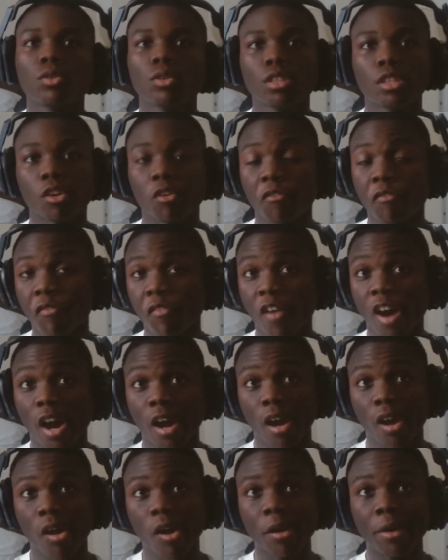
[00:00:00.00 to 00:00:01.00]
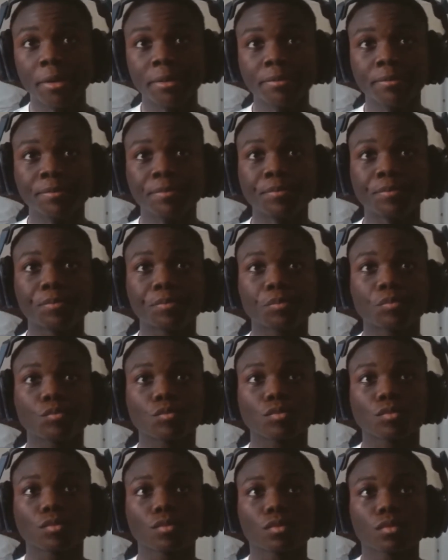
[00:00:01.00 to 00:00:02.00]
Oh, shit, Wentz. What the fuck?
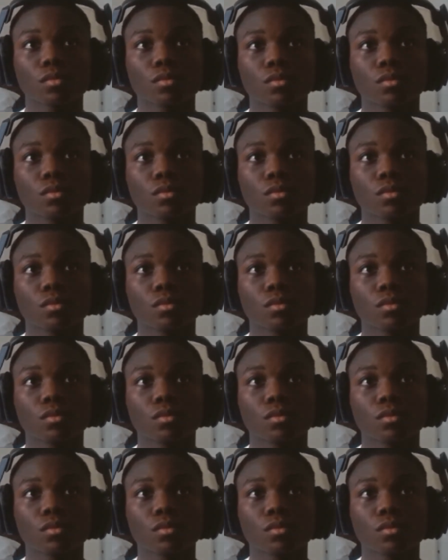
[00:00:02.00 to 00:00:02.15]
Around,